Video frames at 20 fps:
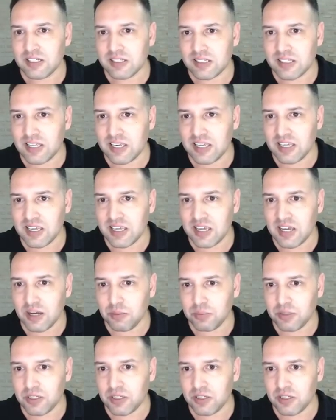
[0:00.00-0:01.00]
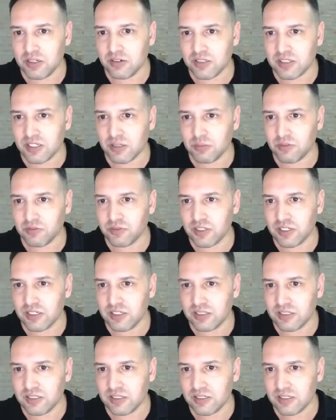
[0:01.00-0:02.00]
kicking up here in some of
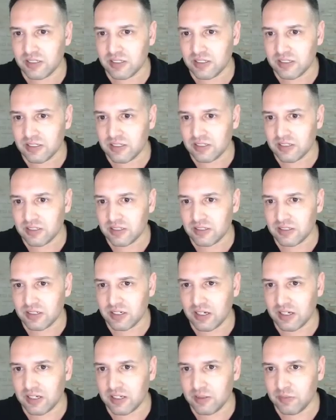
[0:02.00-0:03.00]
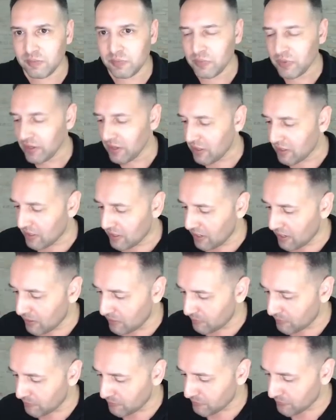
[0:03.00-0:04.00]
these. Okay,
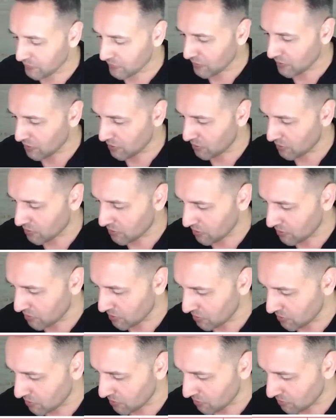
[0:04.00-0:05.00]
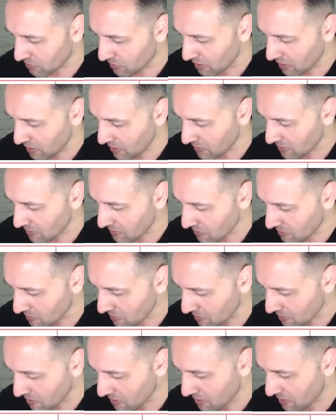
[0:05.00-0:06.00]
now so it turns into that,
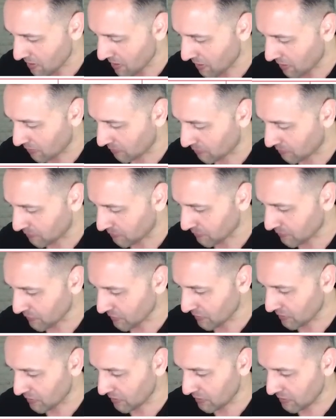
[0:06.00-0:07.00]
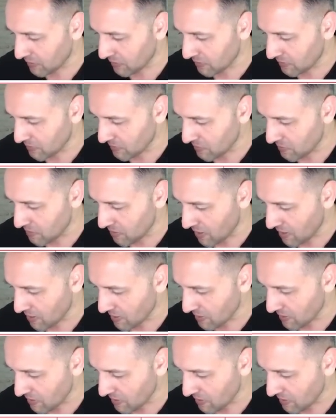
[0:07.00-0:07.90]
that. Okay, that,